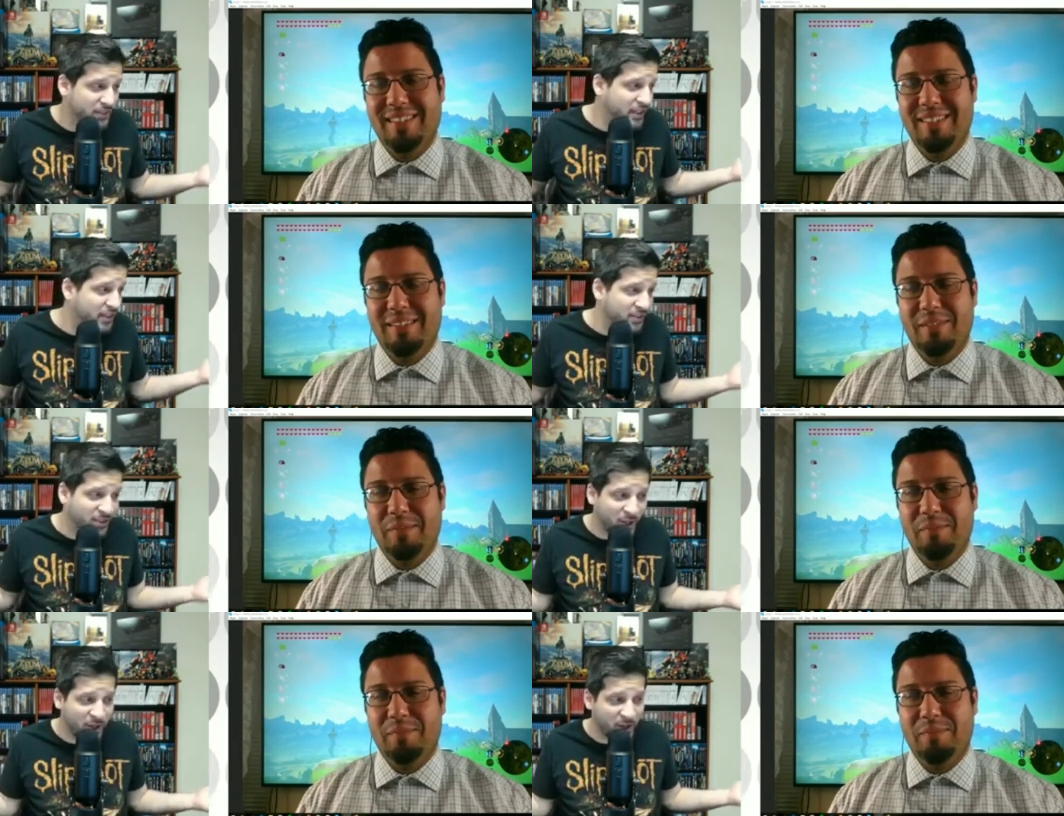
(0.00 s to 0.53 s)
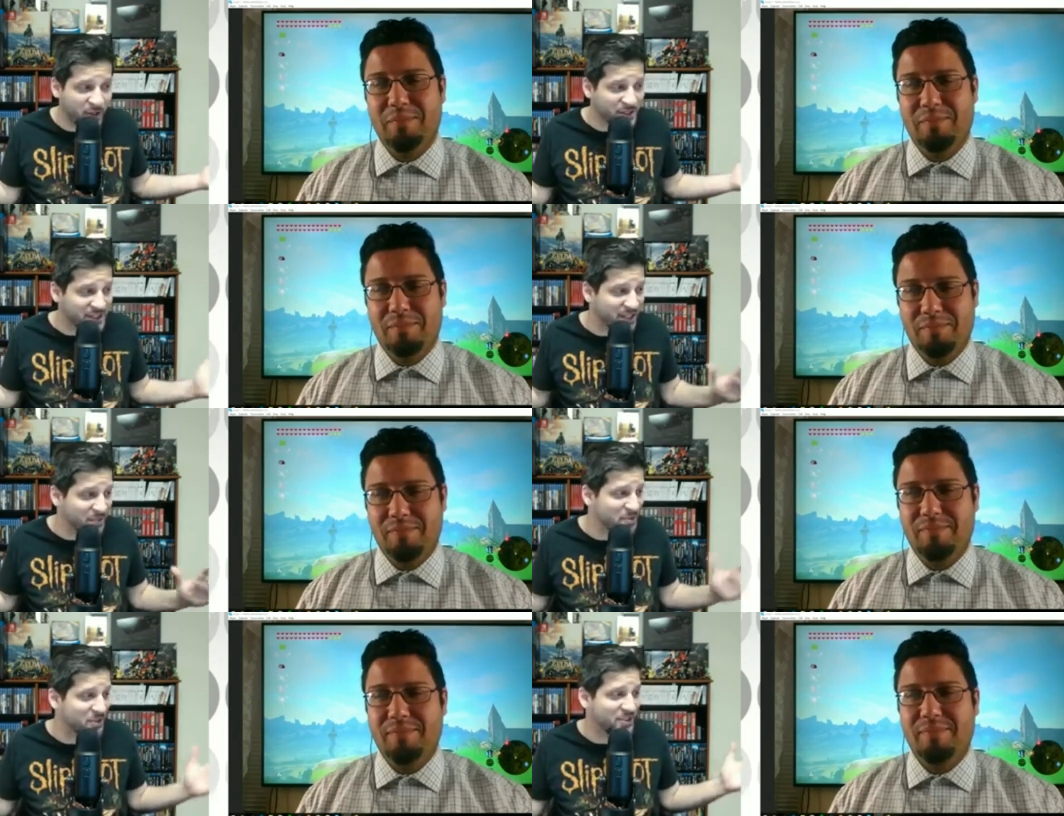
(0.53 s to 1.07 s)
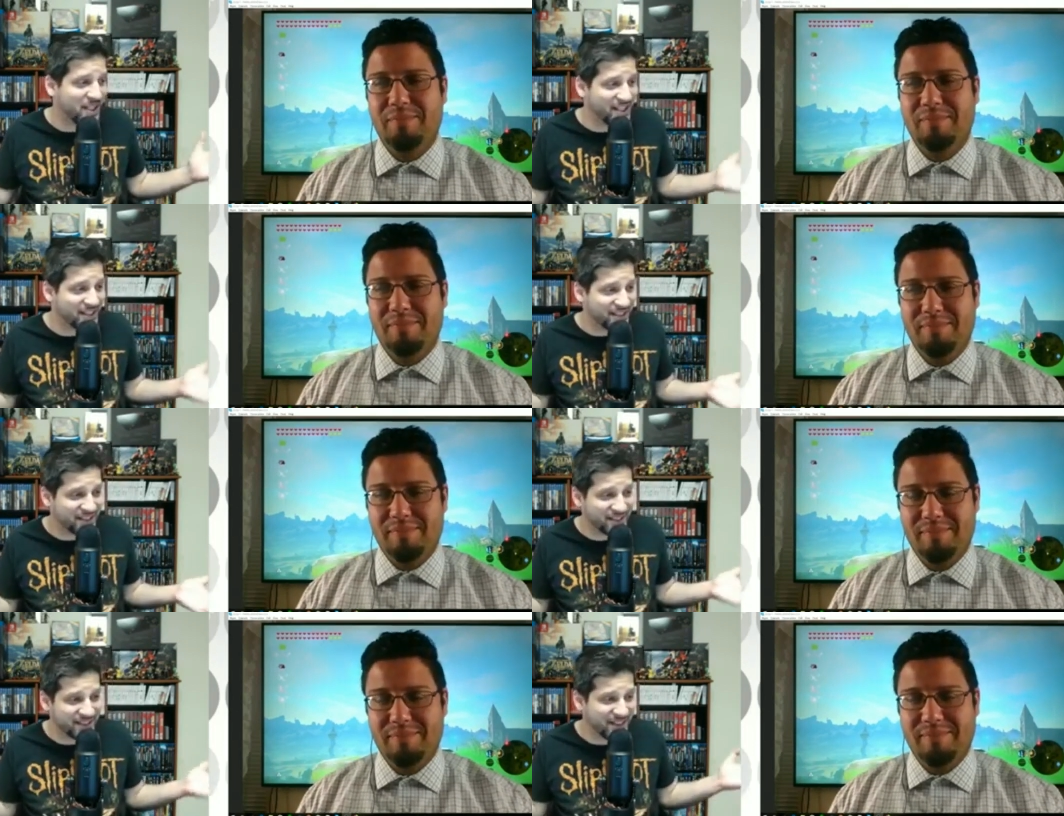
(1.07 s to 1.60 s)
Speaker 1: you need to start cursing. I'm just saying.
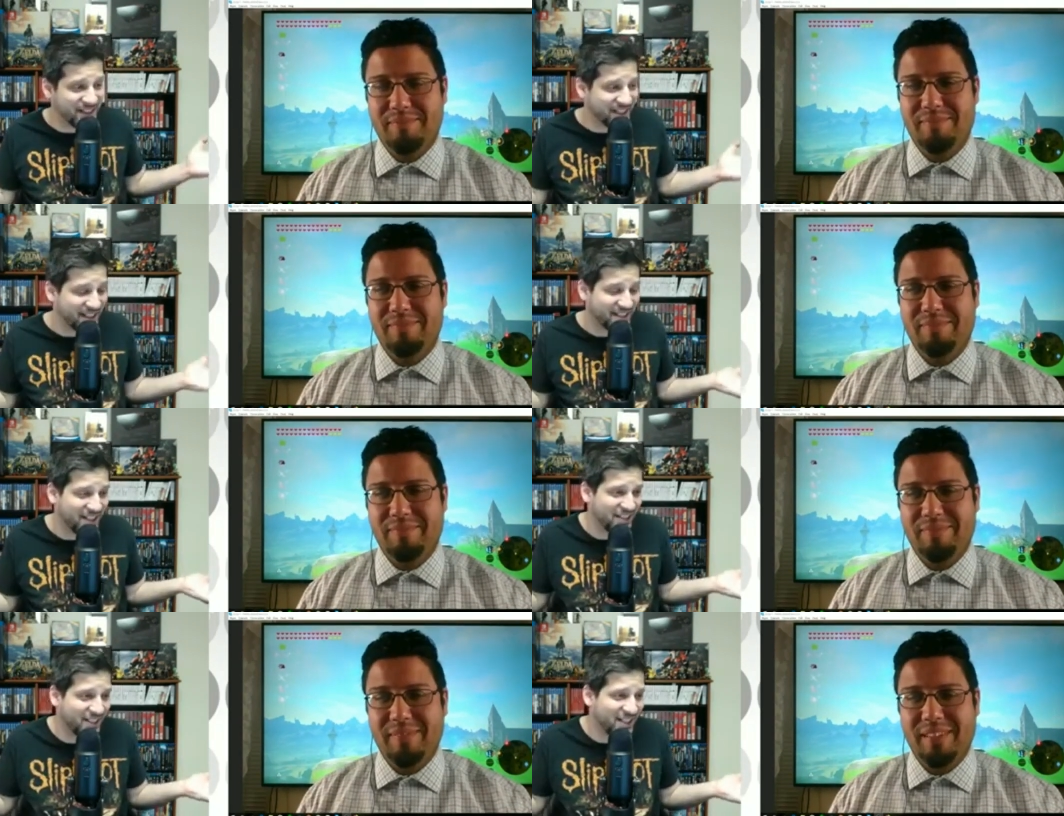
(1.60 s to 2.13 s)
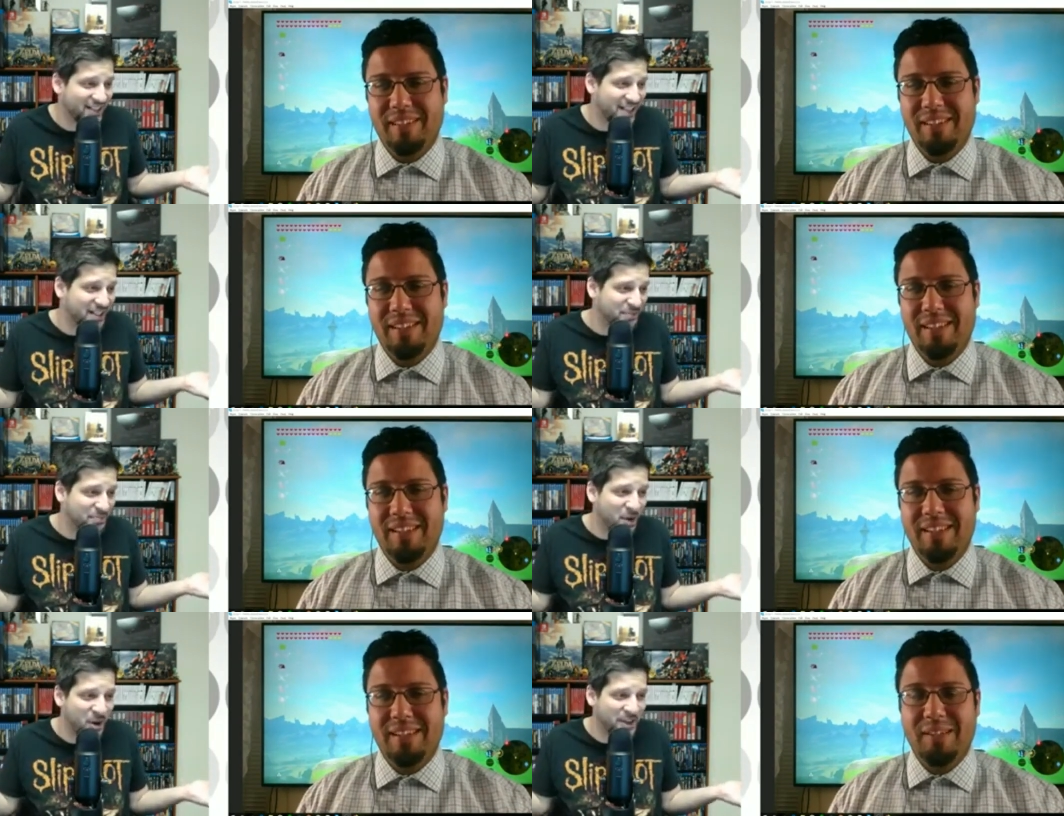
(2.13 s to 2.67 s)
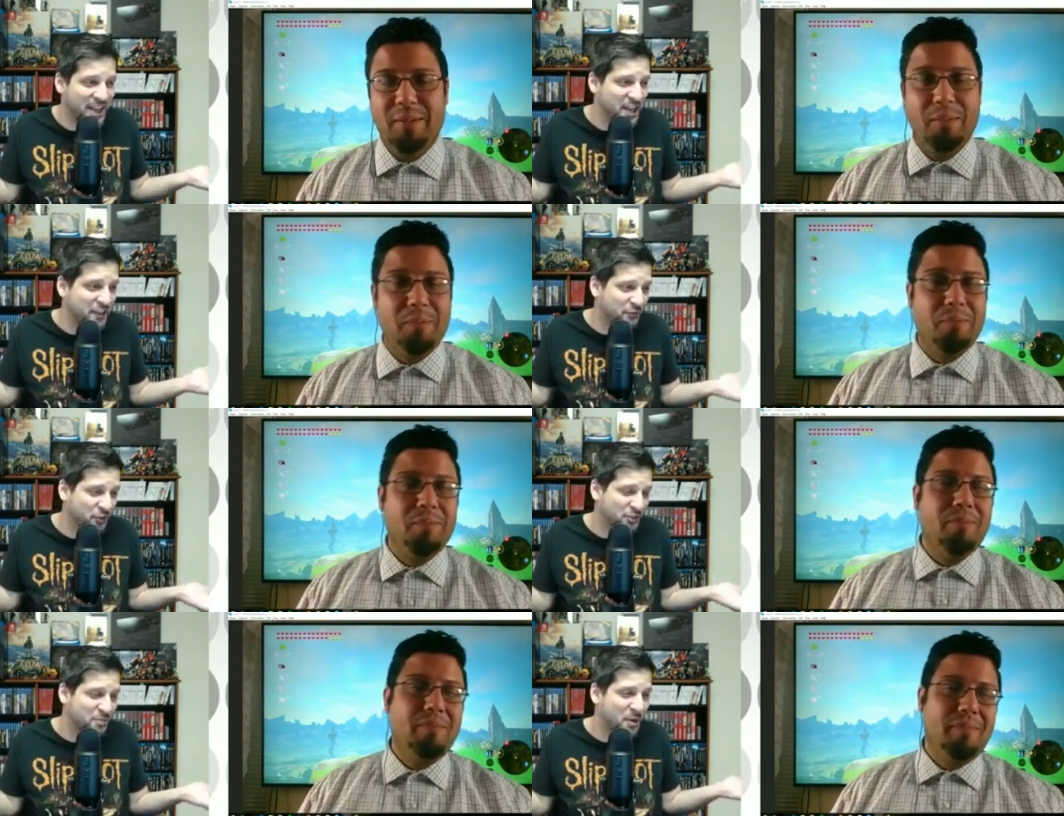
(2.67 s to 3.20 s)
That's a, that's a smart game
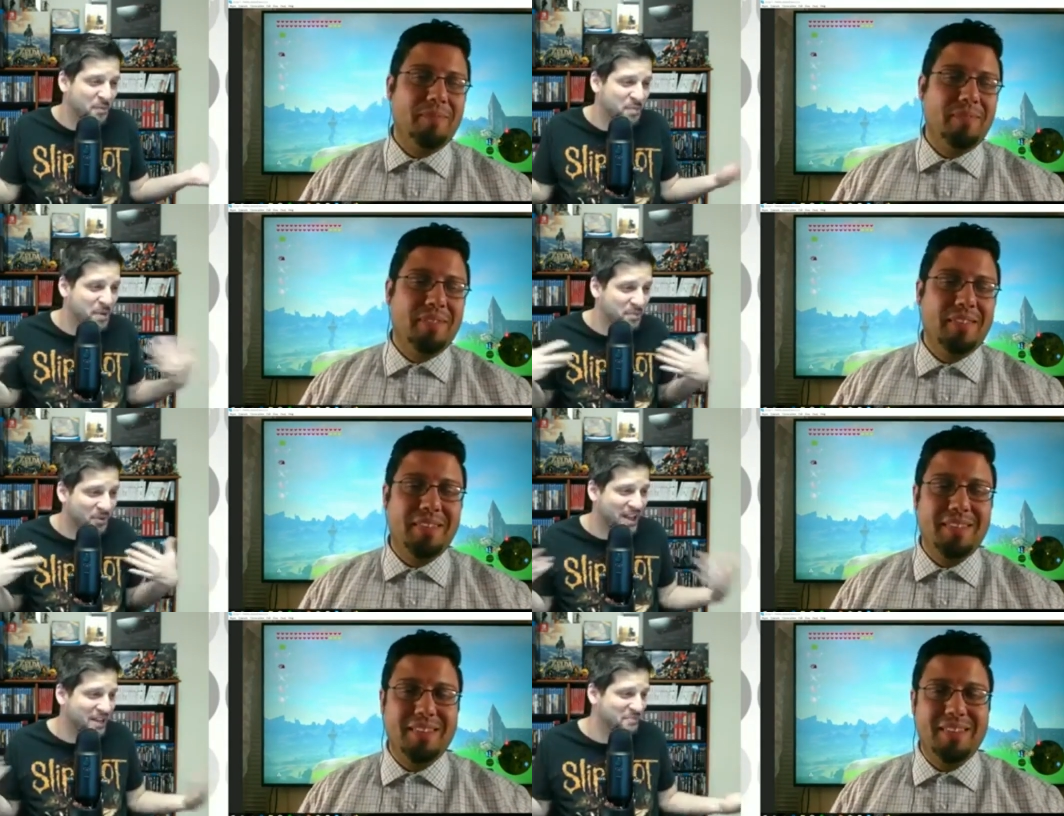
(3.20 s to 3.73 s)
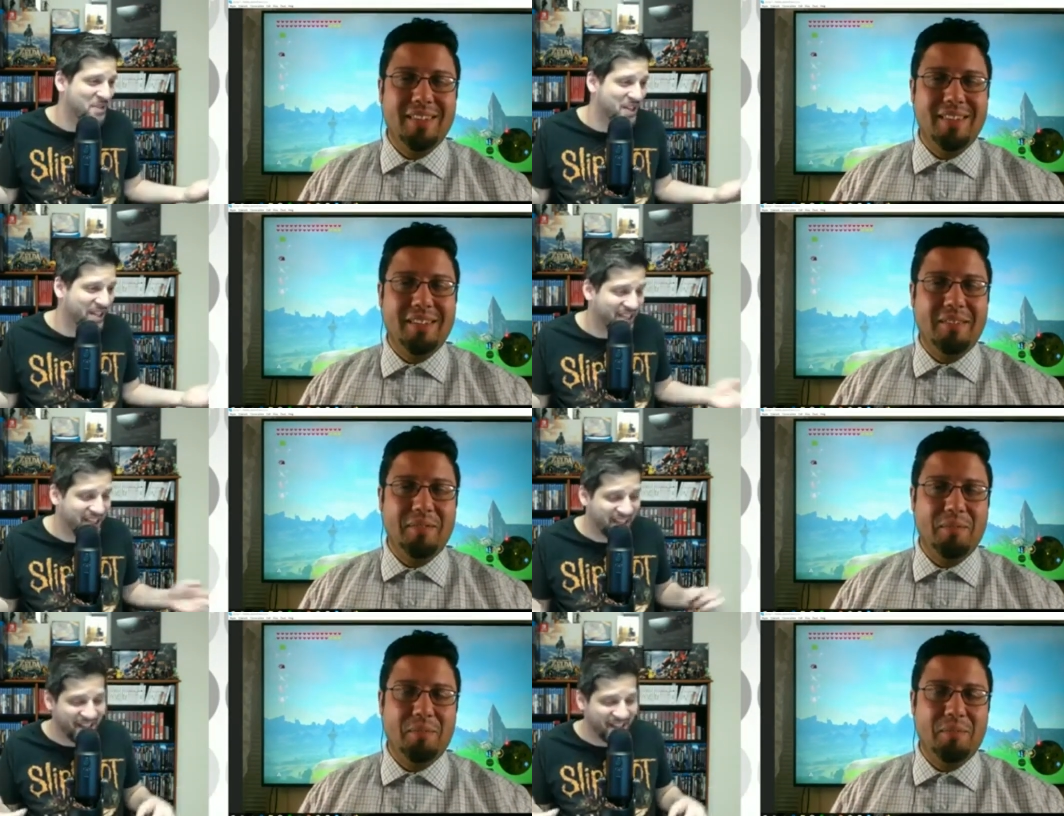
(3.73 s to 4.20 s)
for smart people like me.